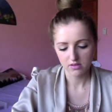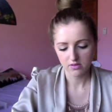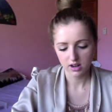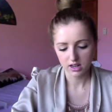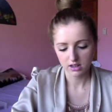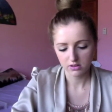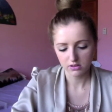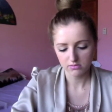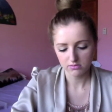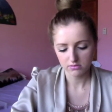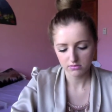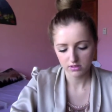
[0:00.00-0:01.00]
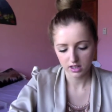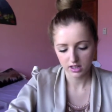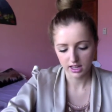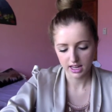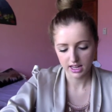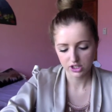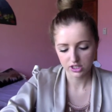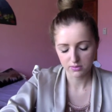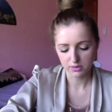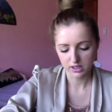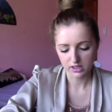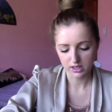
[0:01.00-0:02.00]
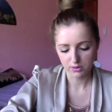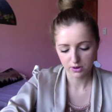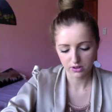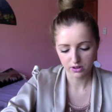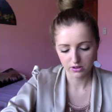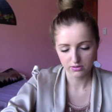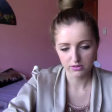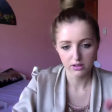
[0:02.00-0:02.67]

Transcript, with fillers: right oh okay it just completely broke off